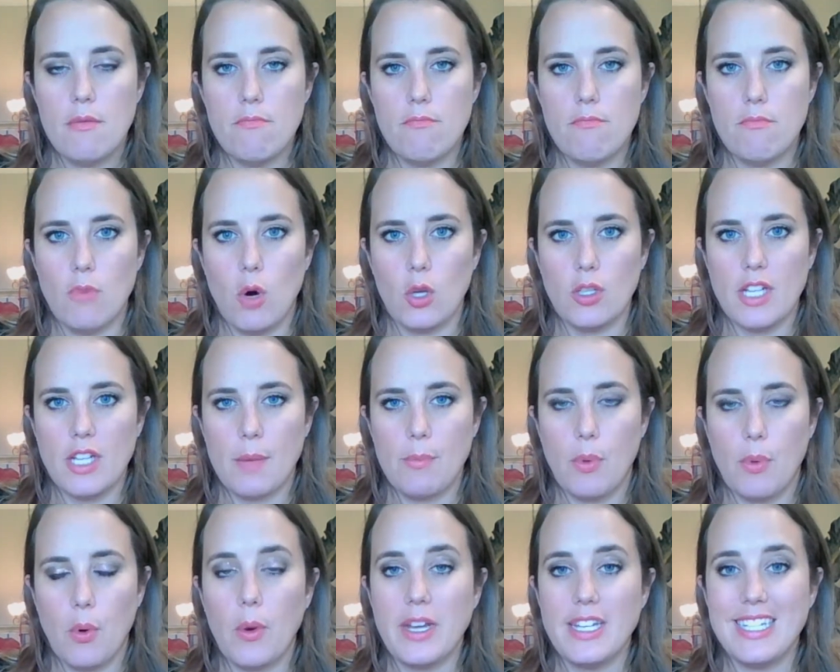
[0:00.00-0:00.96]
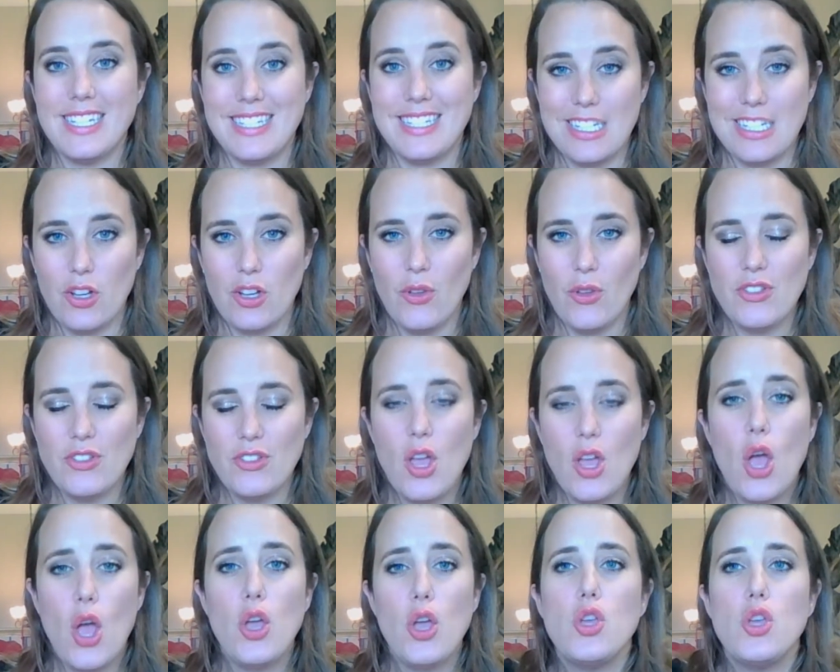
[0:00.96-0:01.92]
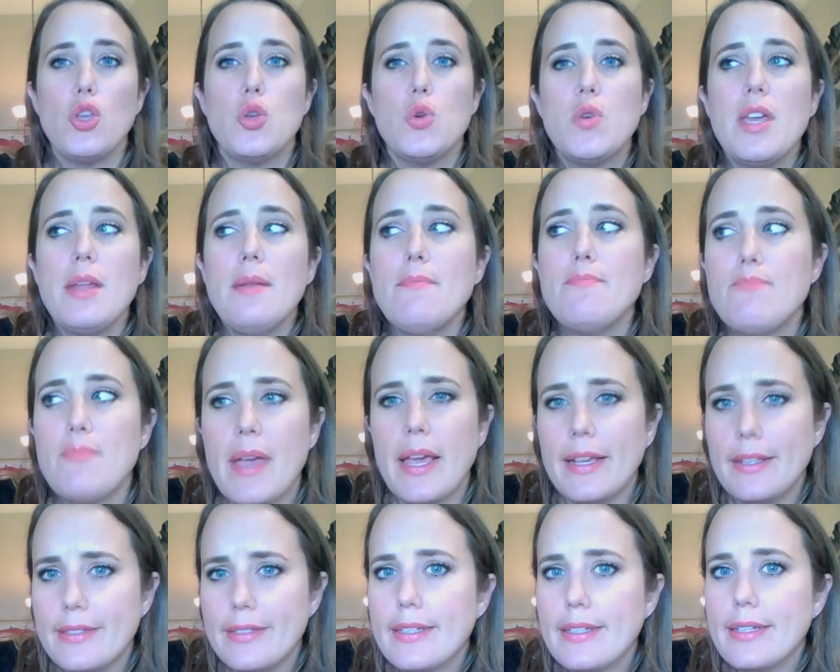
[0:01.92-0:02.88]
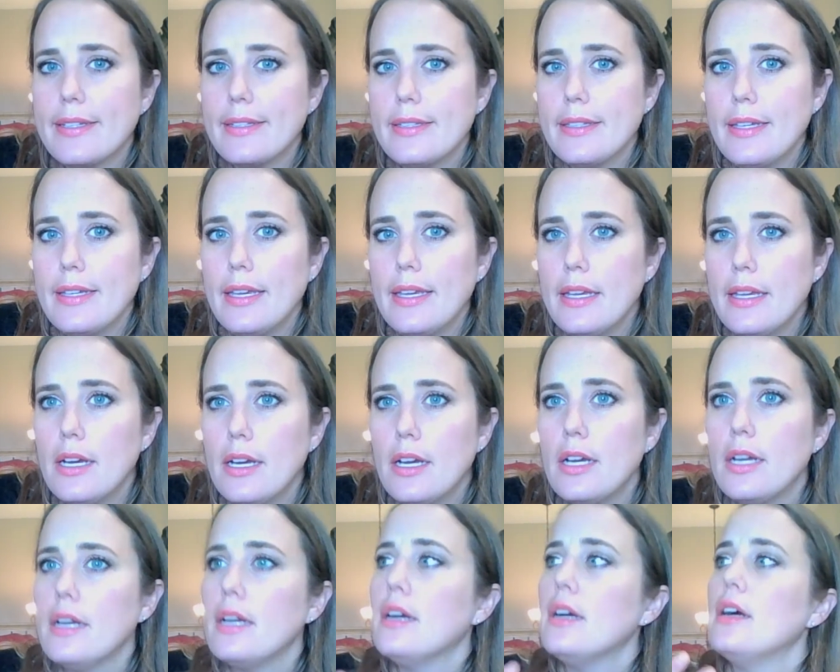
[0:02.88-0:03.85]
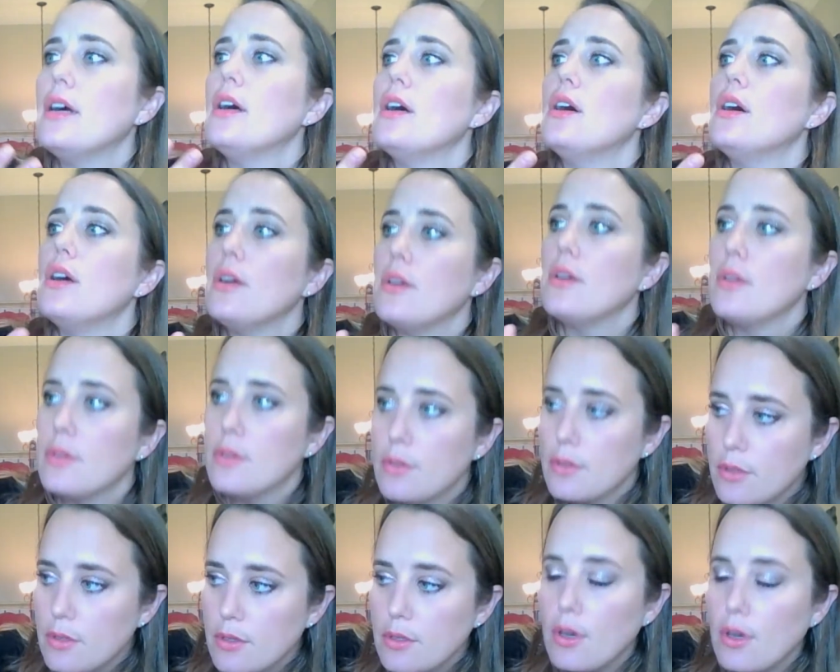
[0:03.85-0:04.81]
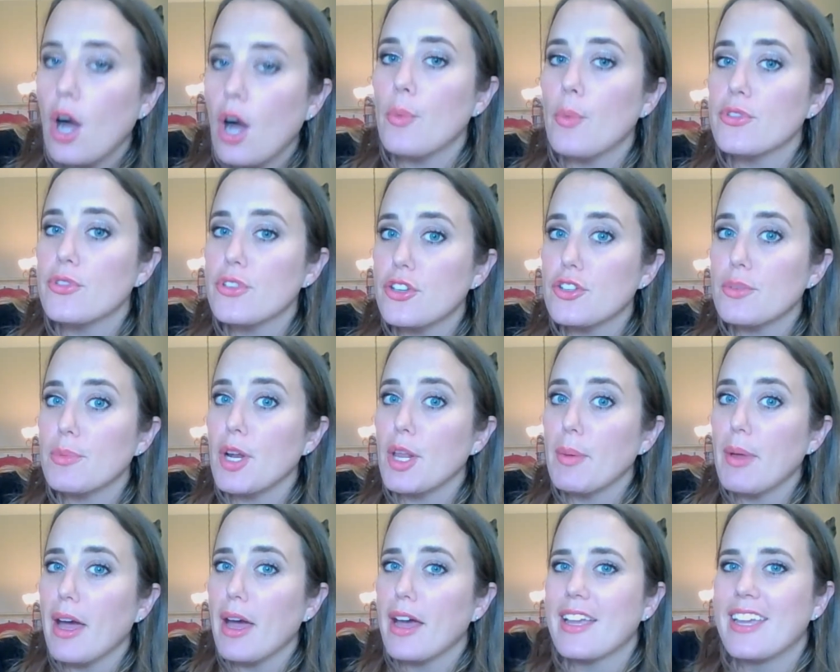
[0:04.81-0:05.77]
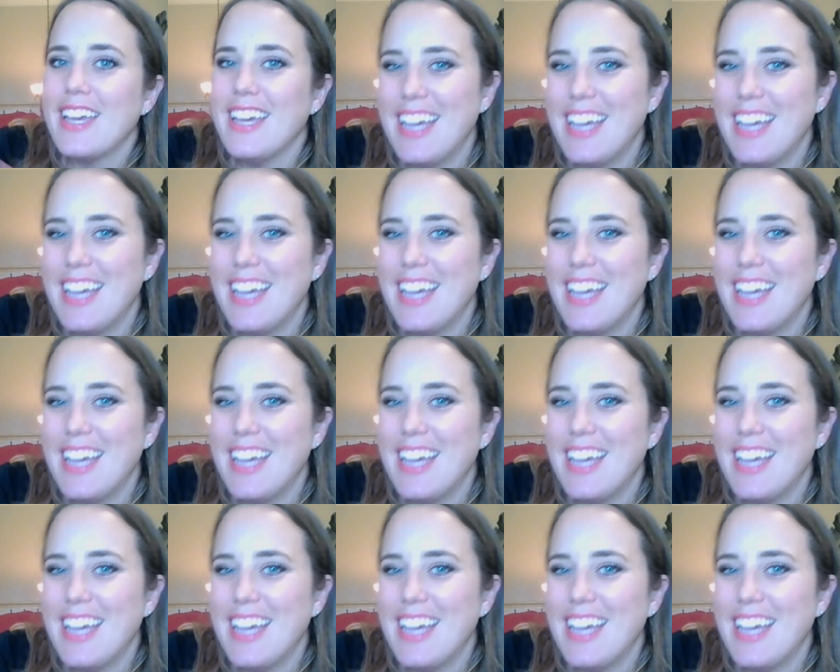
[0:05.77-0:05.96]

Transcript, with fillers: multi-point deals, you can basically almost get your money back.